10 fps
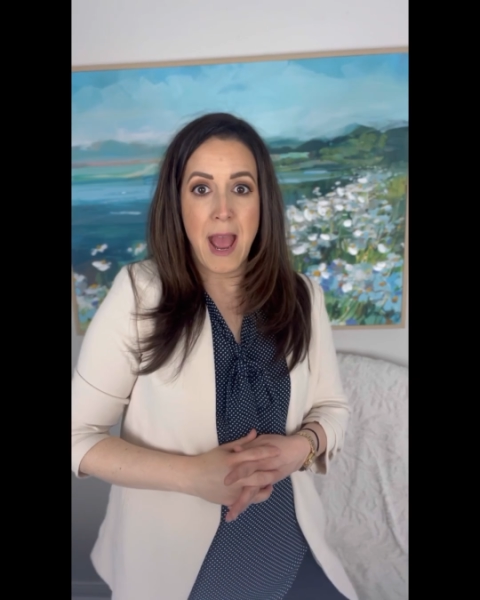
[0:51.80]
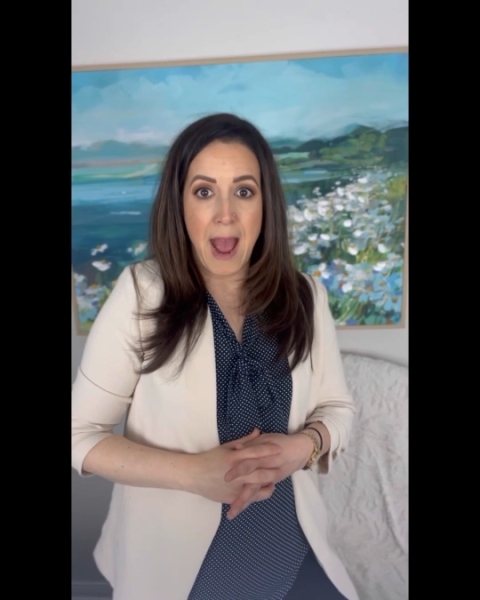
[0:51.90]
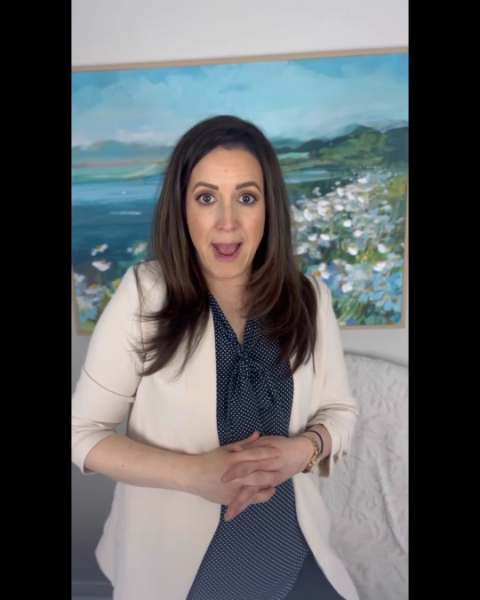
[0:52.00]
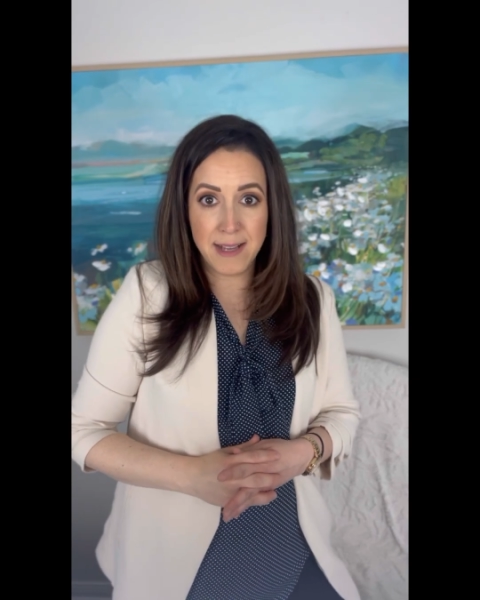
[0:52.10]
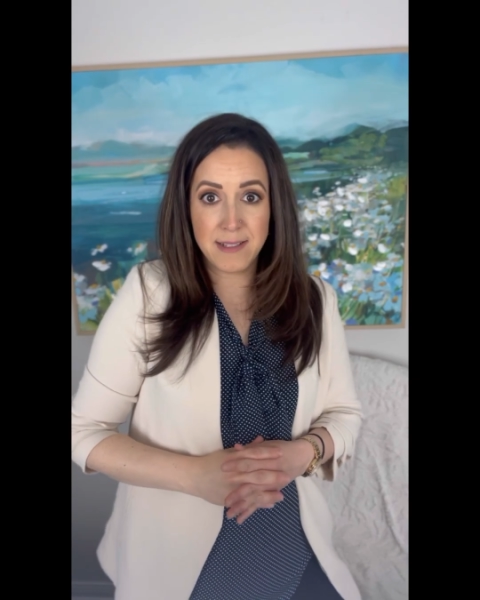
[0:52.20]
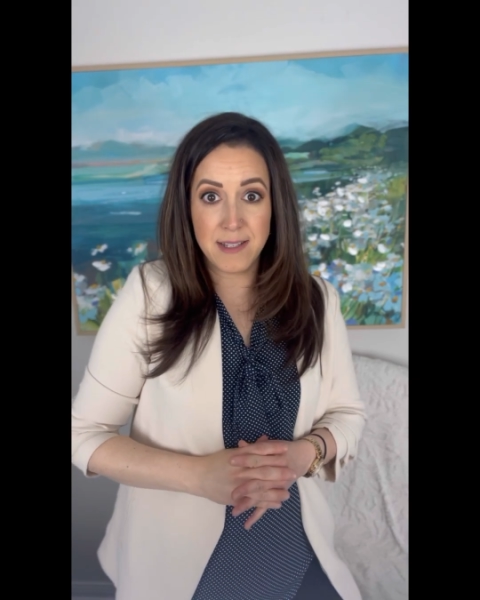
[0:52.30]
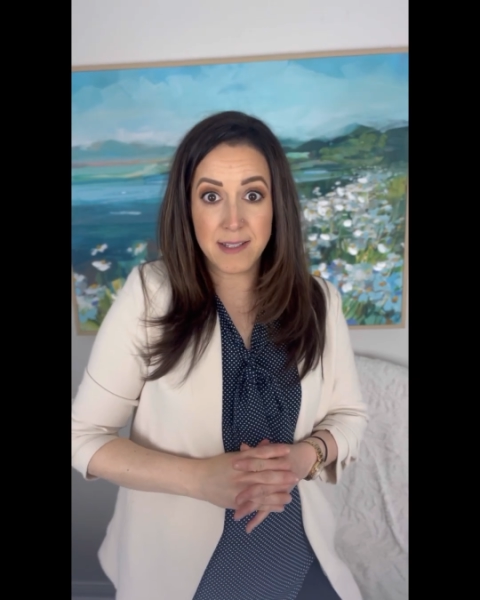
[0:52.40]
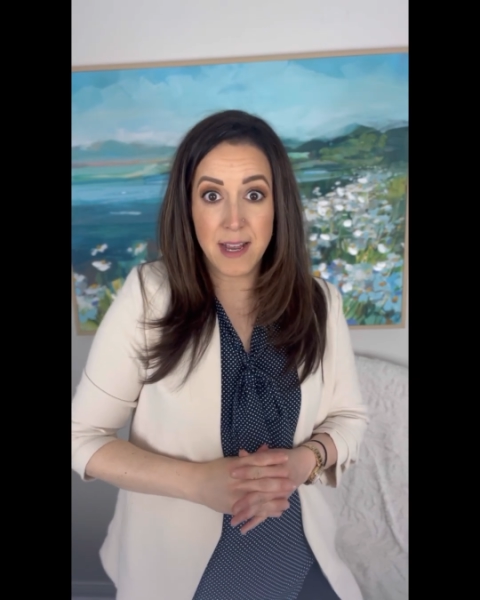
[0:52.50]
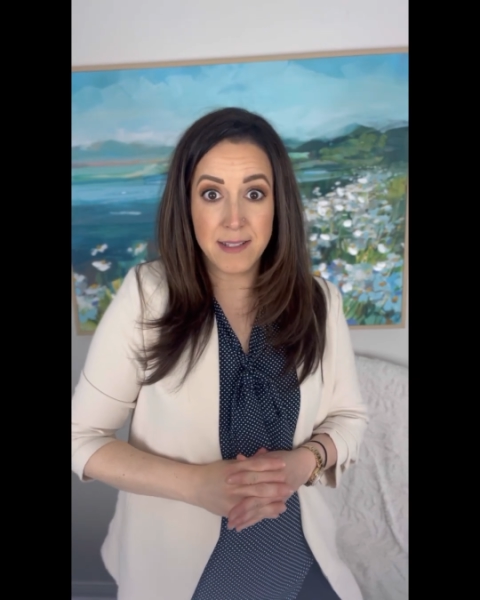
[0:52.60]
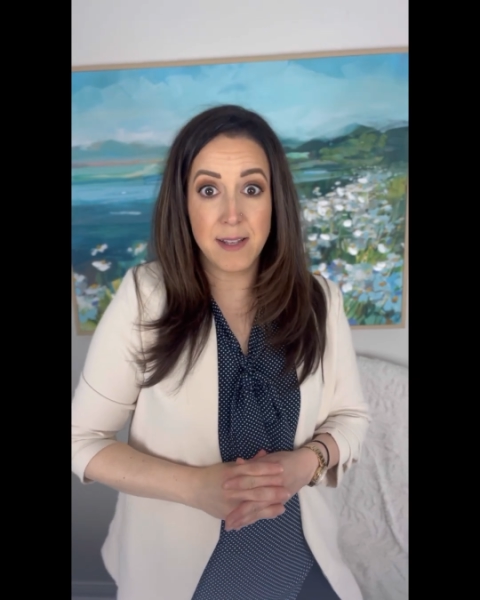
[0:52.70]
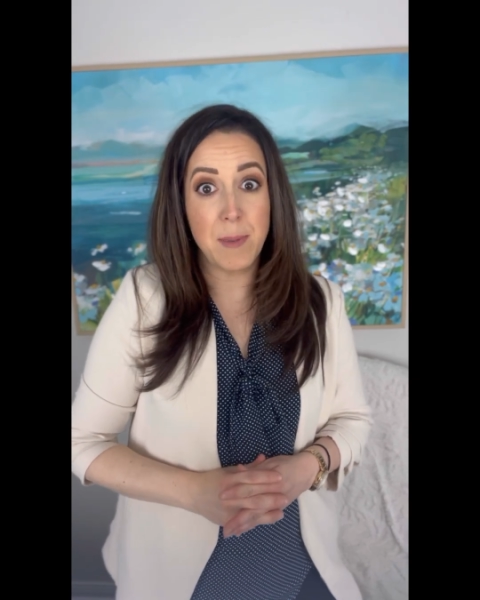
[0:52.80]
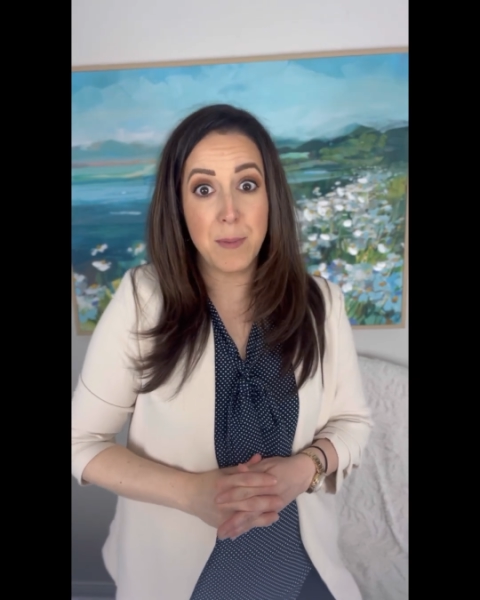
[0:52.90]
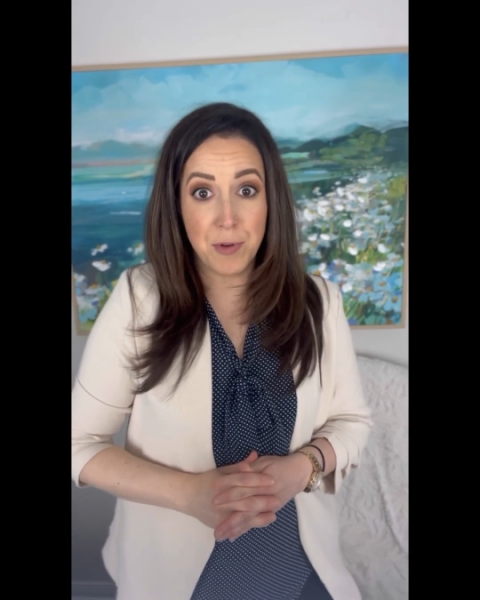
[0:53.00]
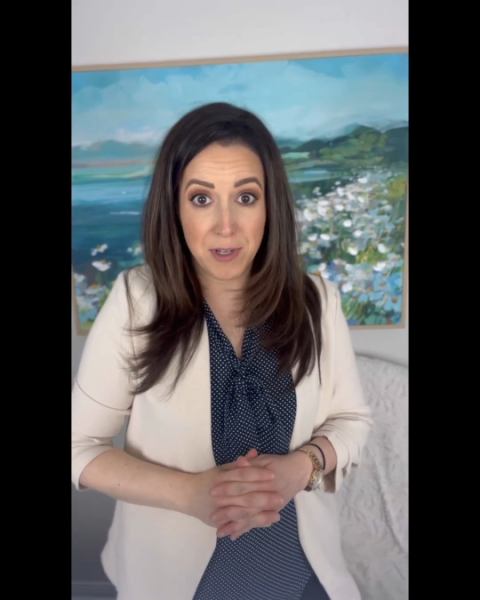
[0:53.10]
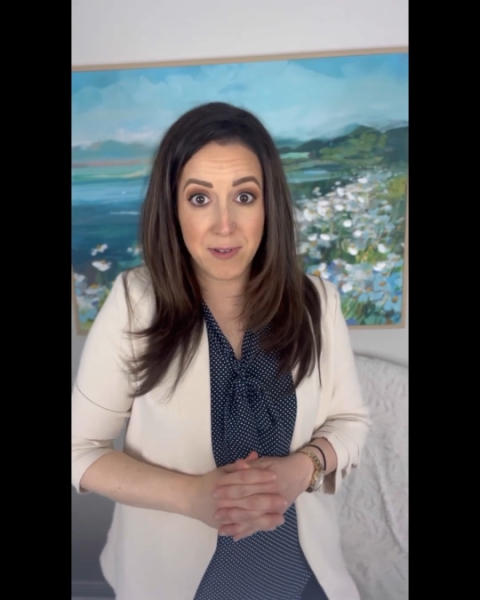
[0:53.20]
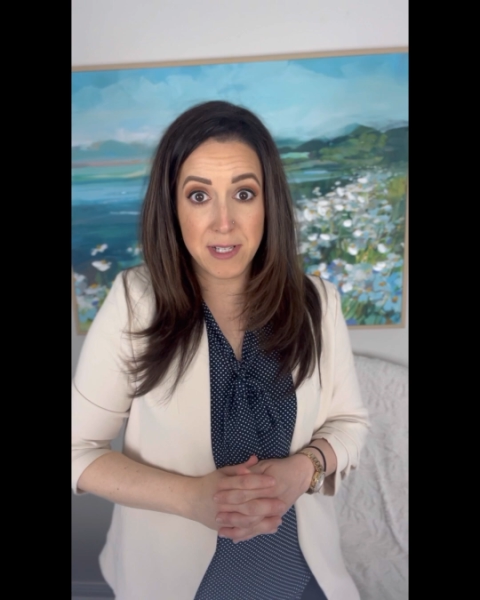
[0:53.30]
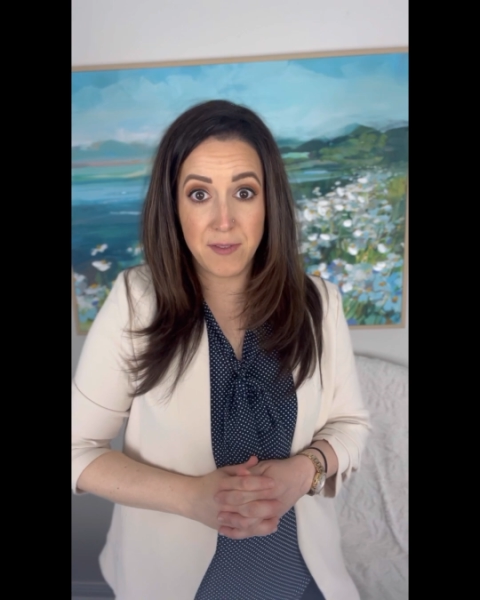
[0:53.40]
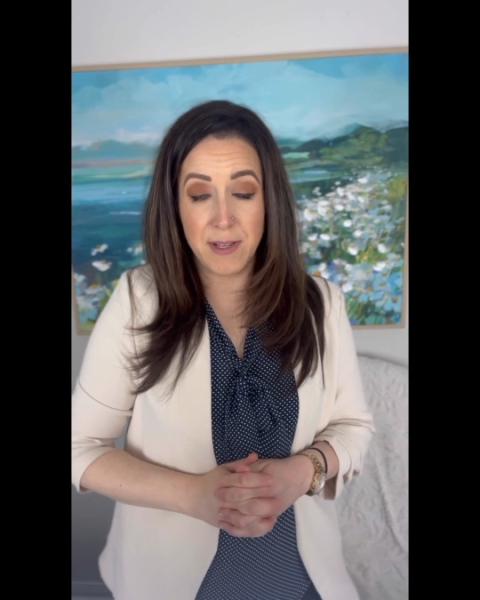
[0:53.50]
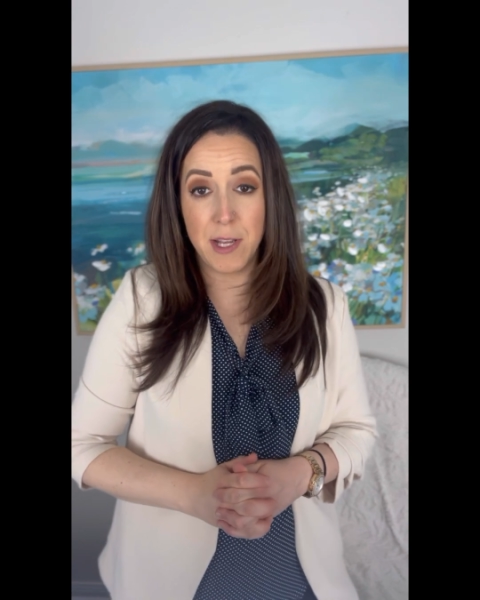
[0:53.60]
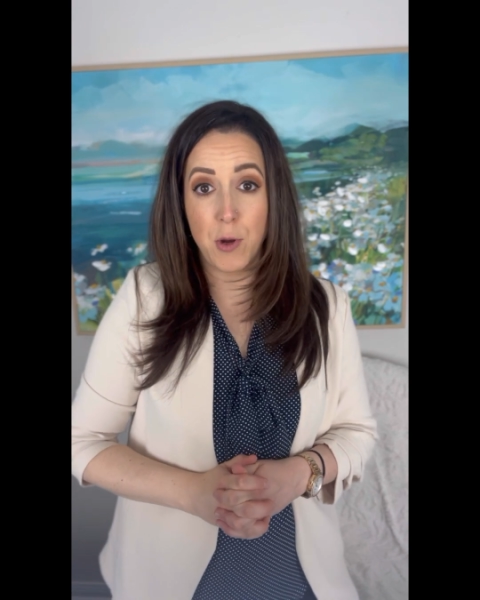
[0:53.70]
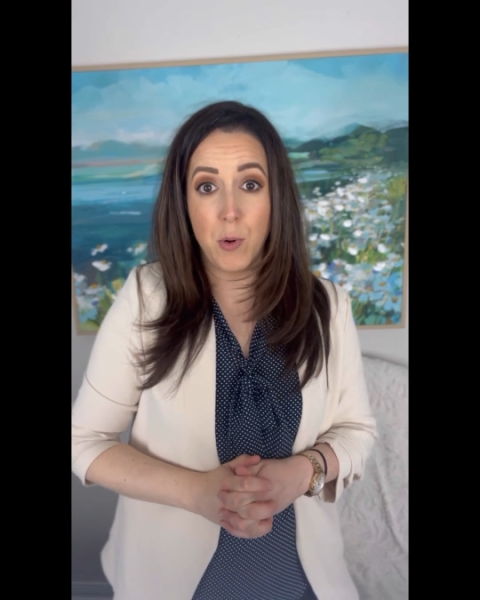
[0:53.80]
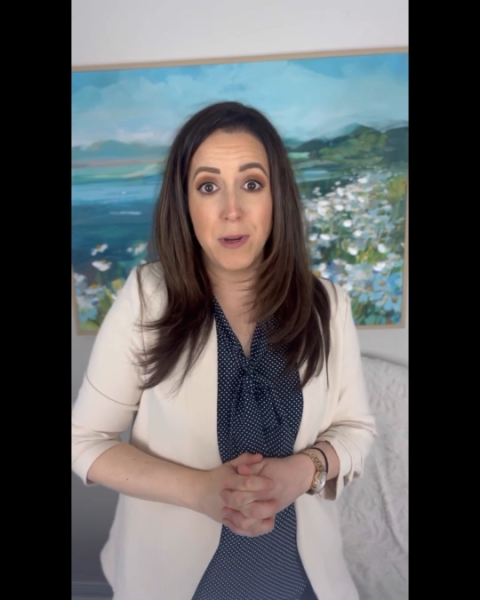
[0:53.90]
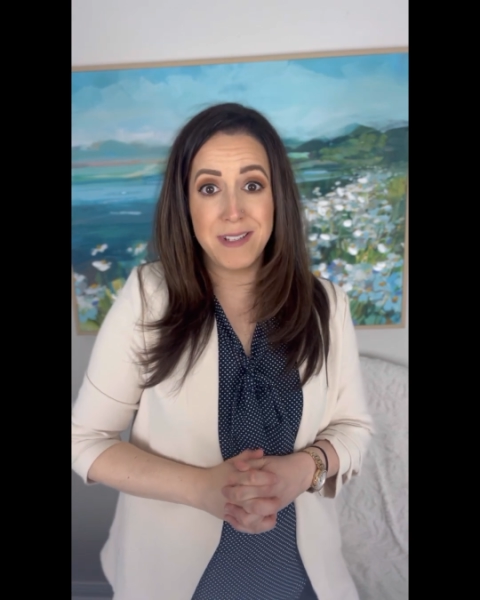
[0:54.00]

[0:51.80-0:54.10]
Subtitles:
As discussed in my previous video,